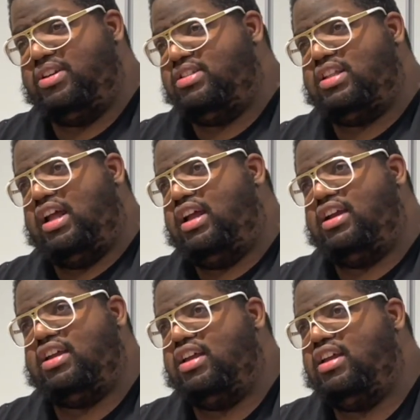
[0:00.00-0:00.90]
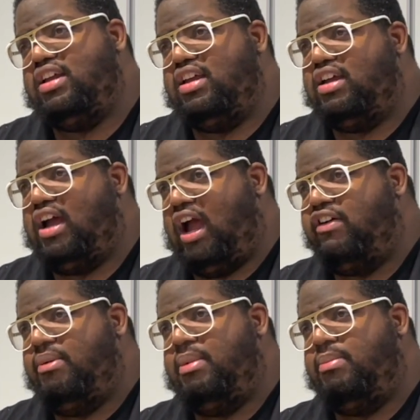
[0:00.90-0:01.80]
It's like, I
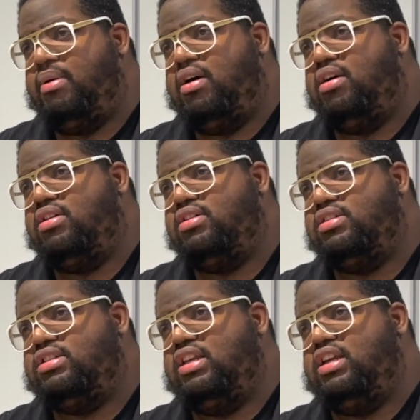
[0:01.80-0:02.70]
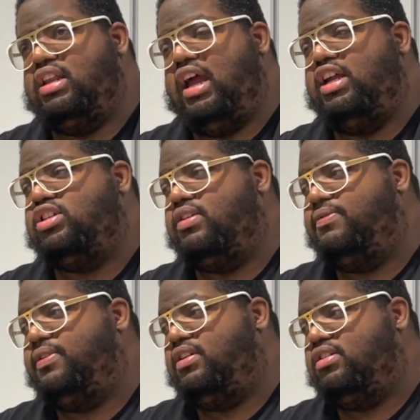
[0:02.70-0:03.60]
remember seeing action
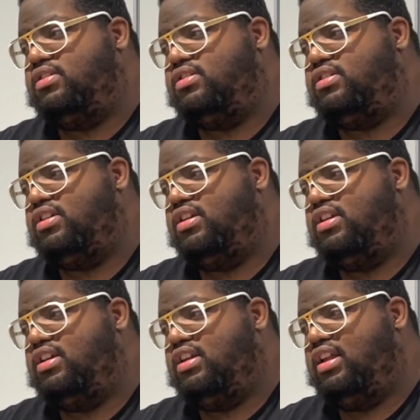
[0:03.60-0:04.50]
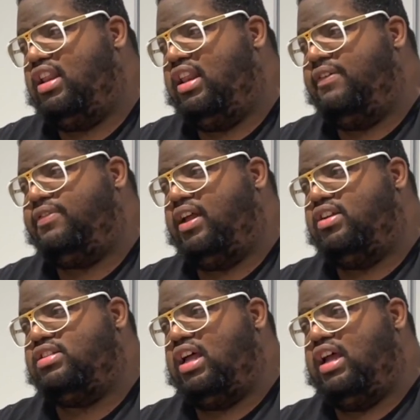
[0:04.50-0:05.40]
figures left
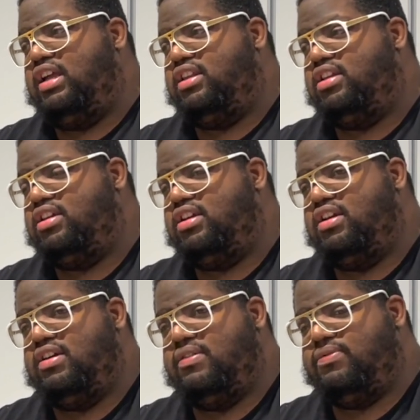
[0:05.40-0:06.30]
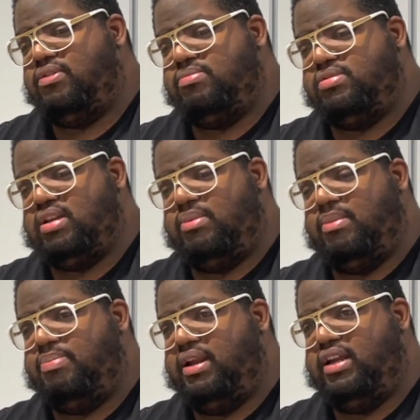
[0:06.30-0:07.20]
outside from
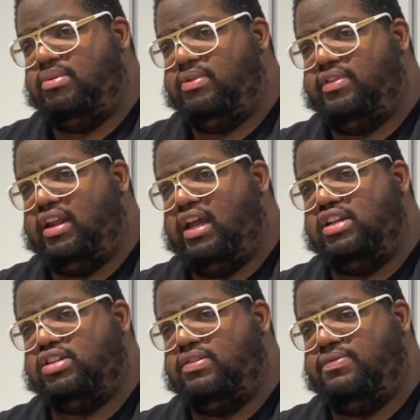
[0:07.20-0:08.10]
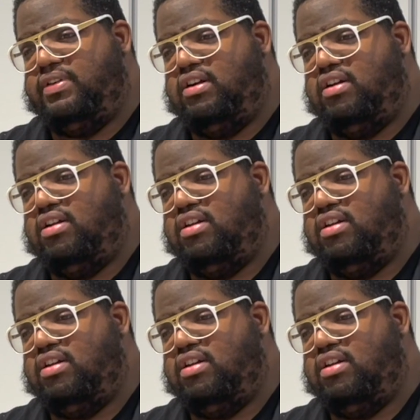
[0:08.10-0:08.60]
someone playing with an action figure.